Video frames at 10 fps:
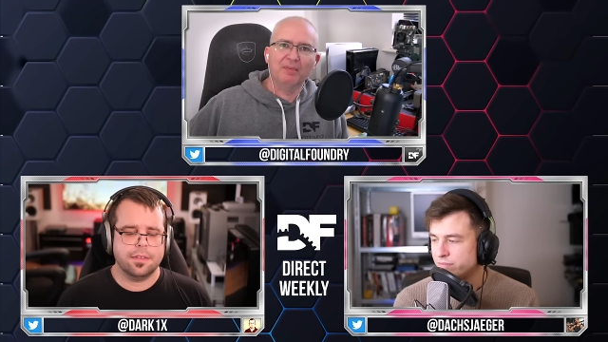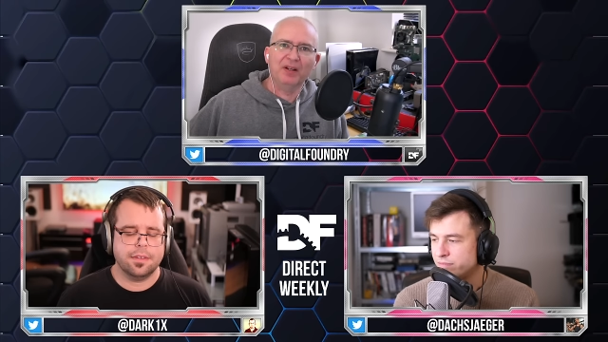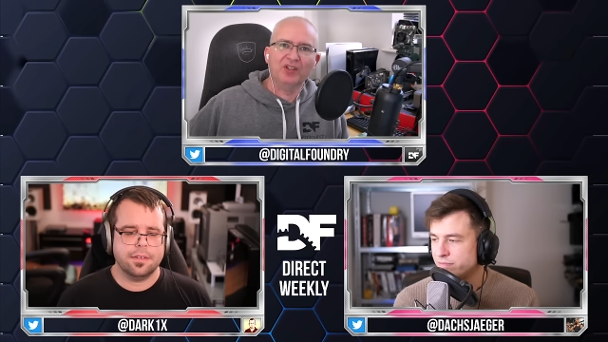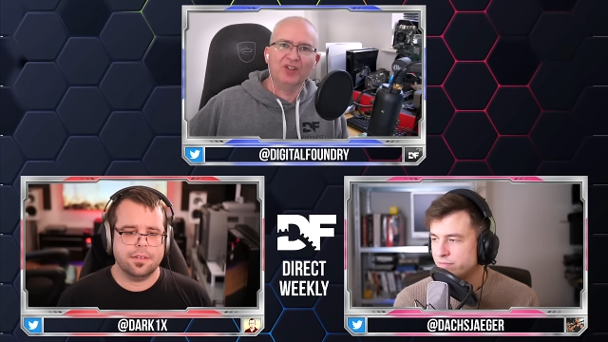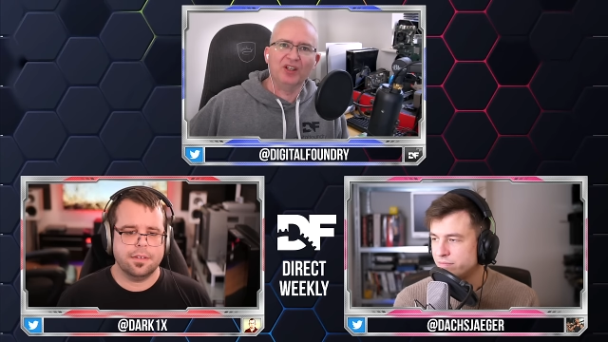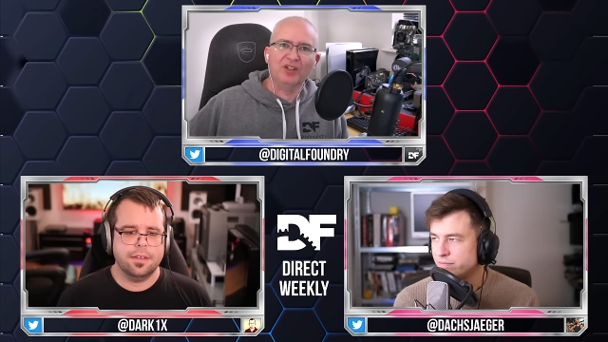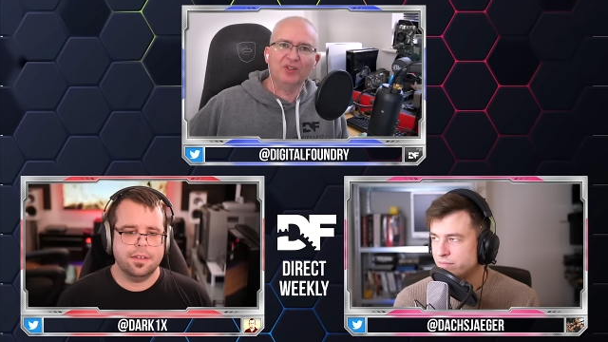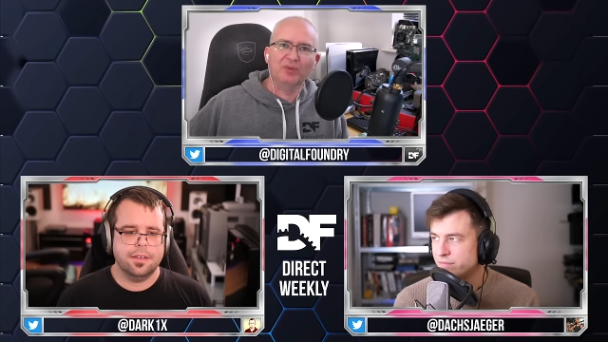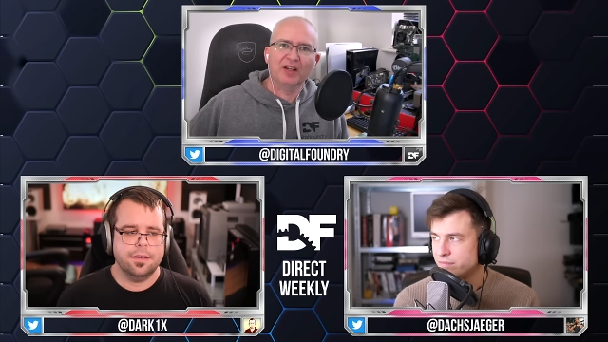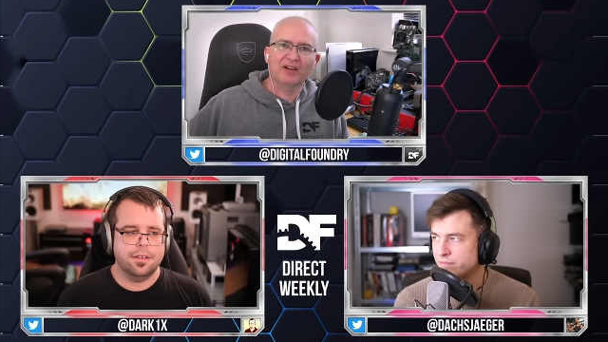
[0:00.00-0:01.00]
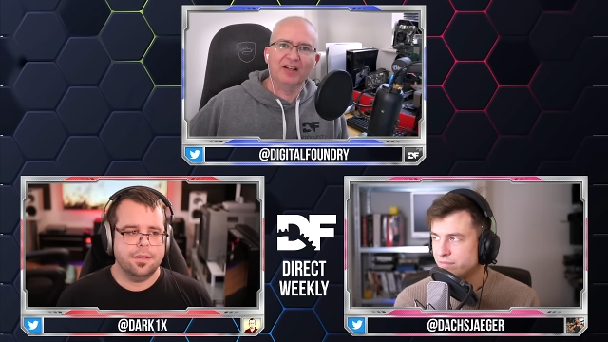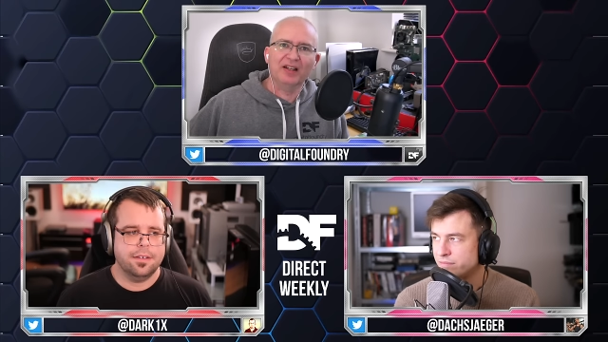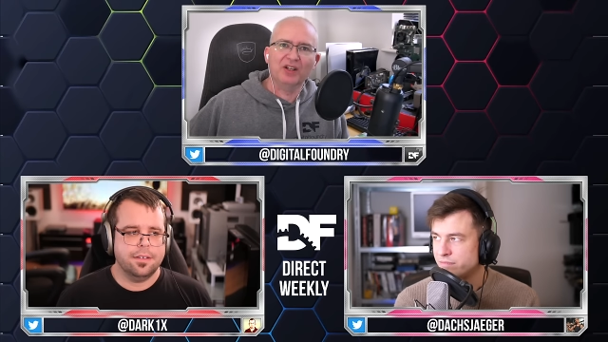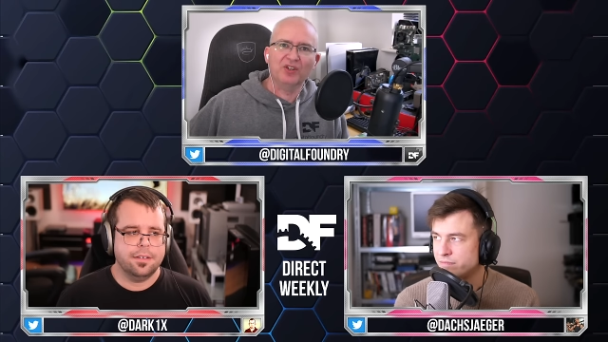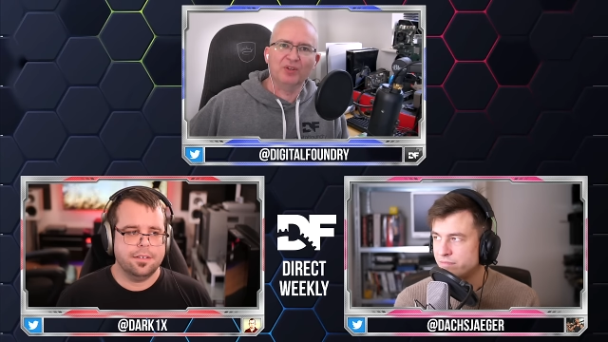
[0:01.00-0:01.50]
Speaker 1: their PCs without
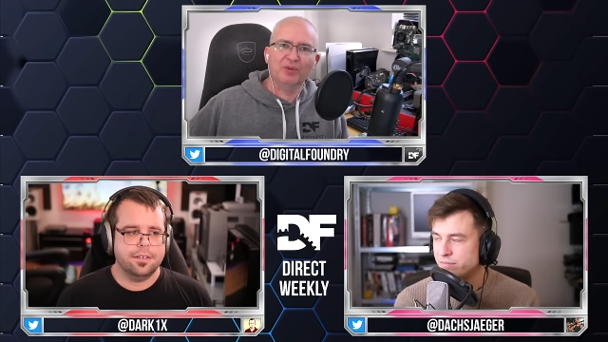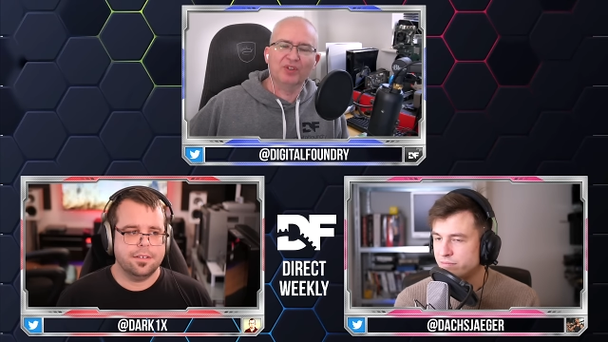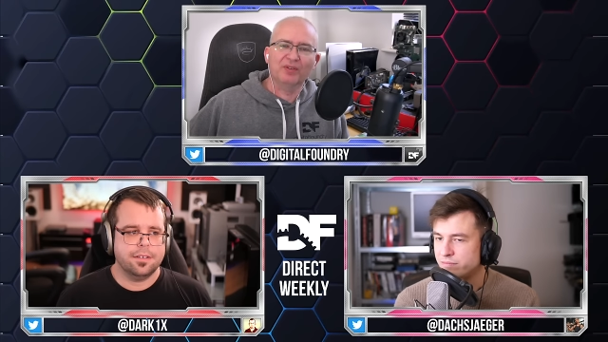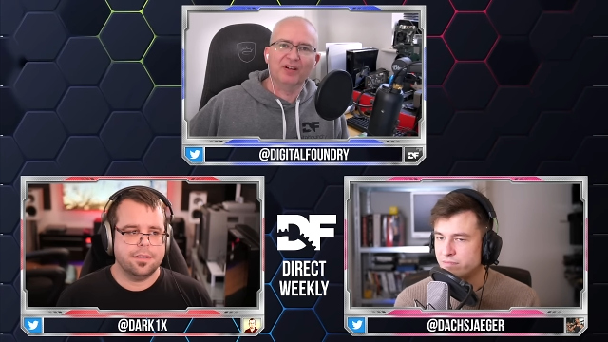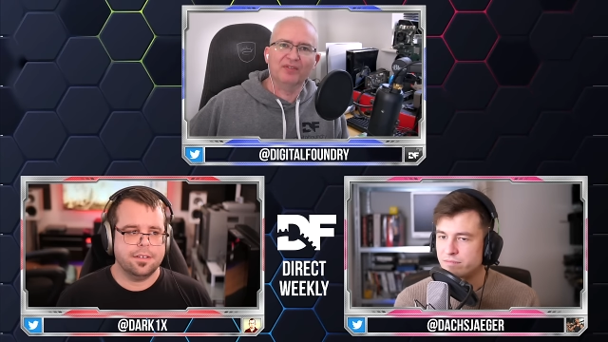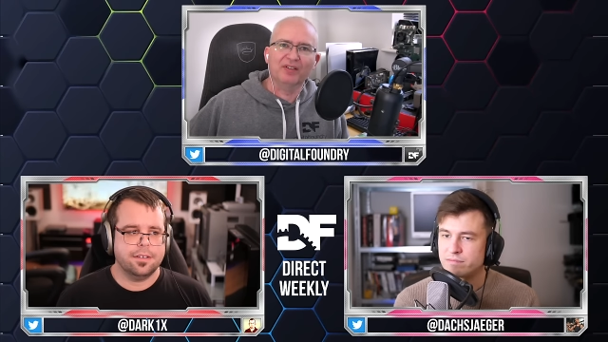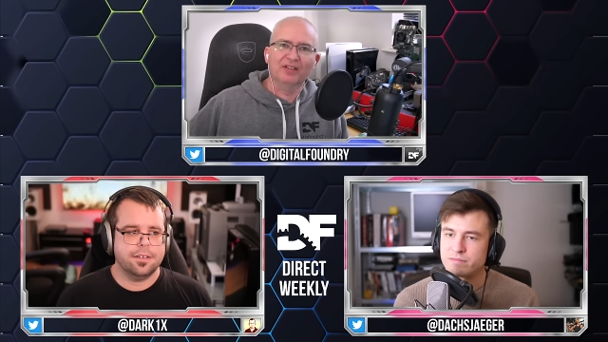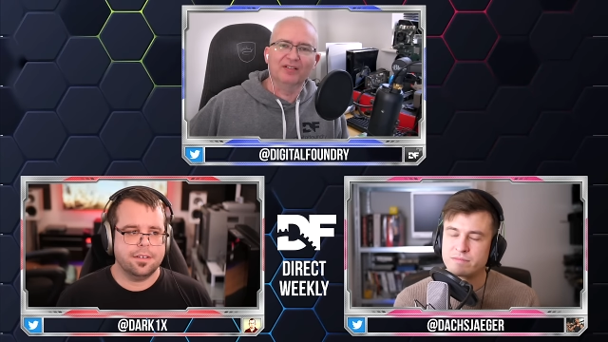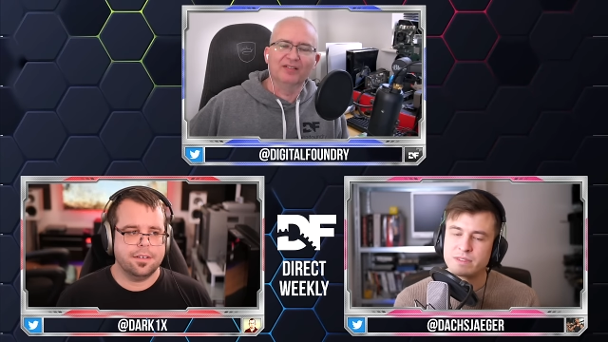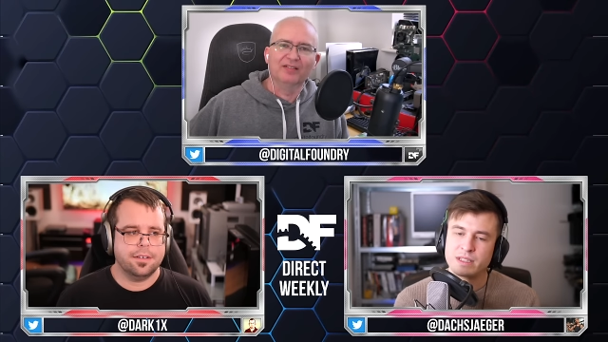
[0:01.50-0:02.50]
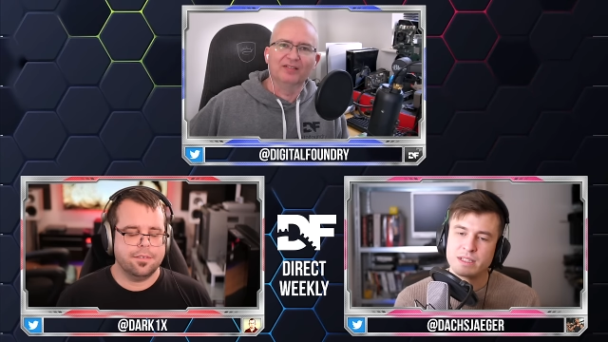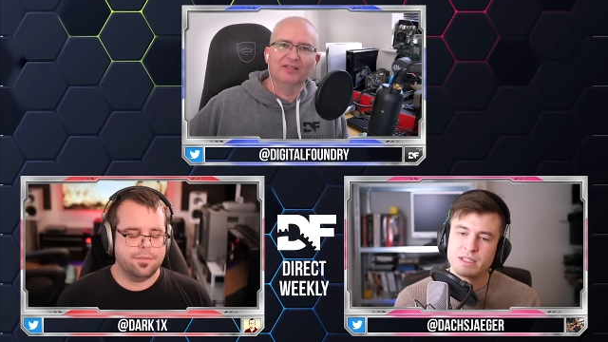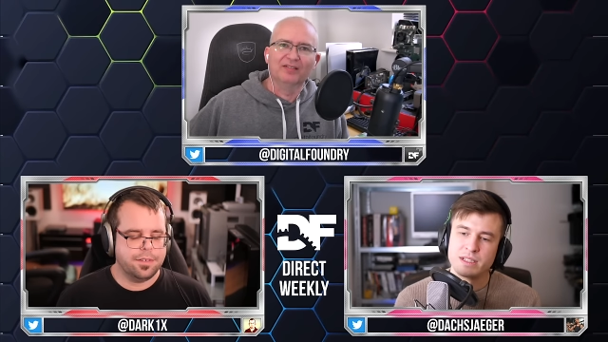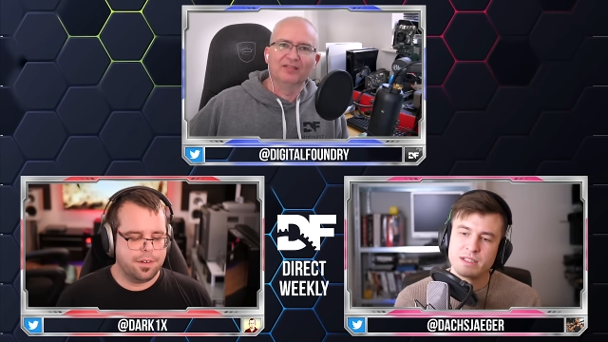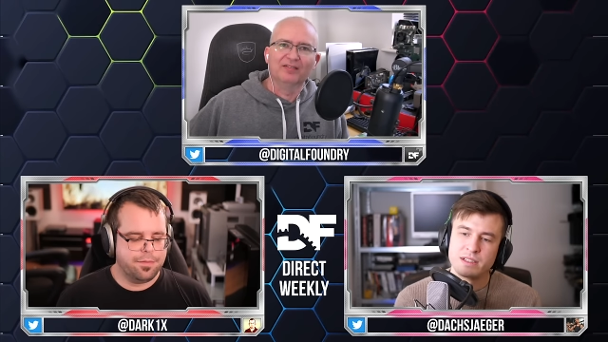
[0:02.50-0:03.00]
any issue whatsoever.
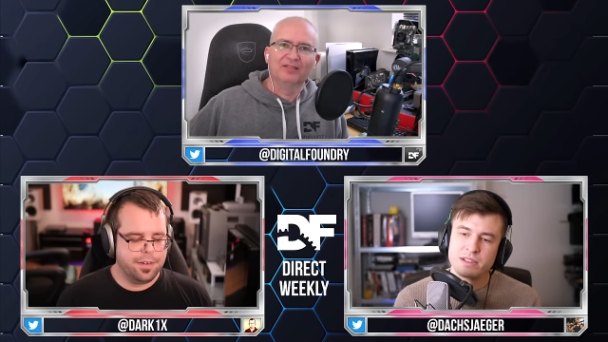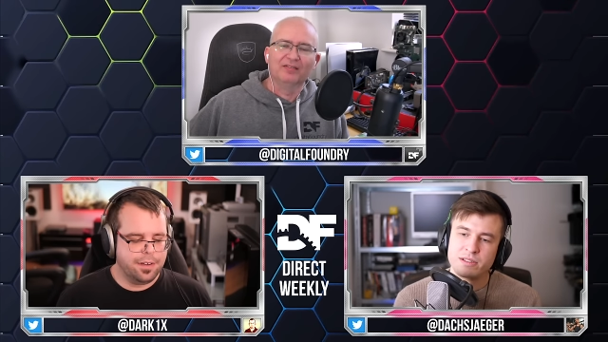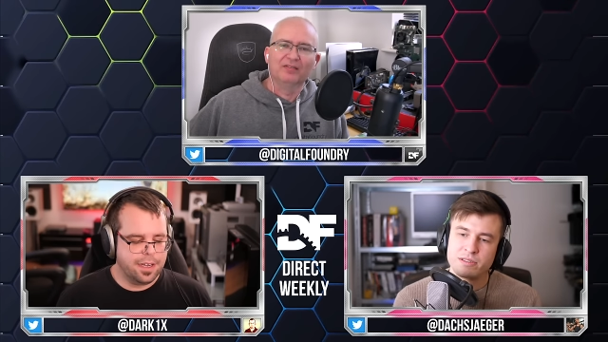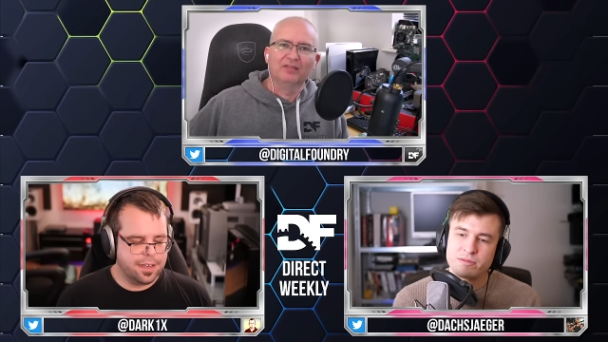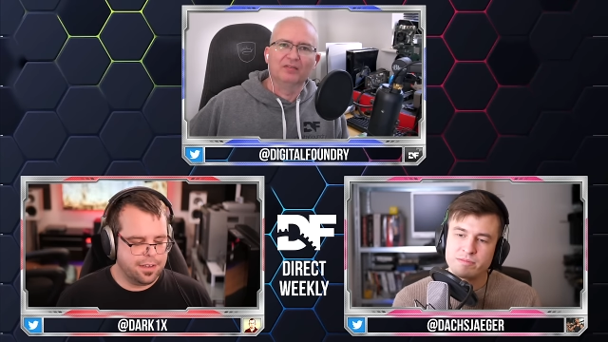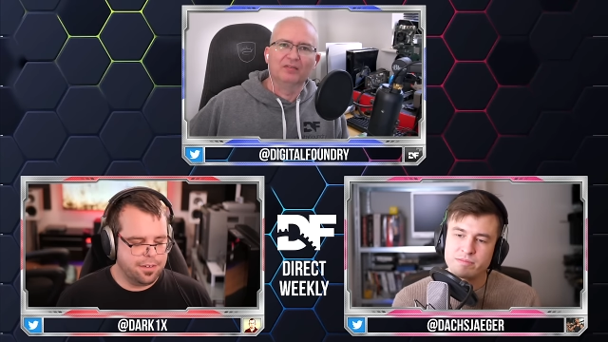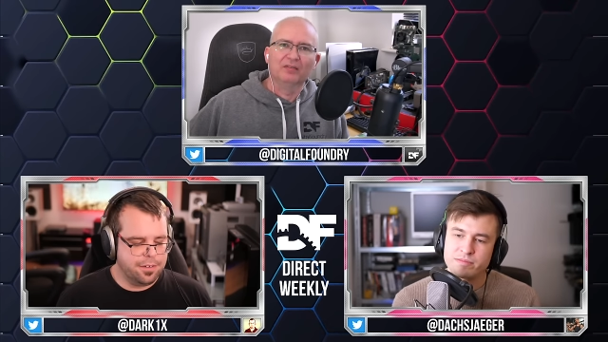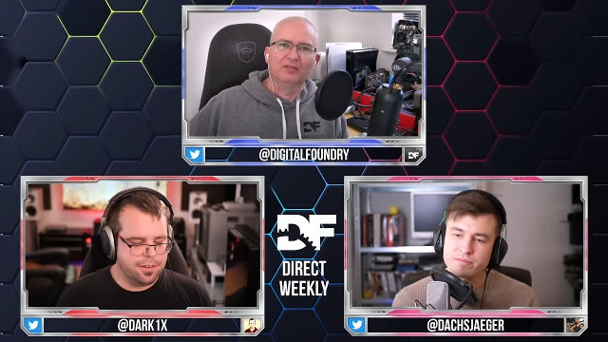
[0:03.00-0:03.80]
Speaker 2: So I feel like you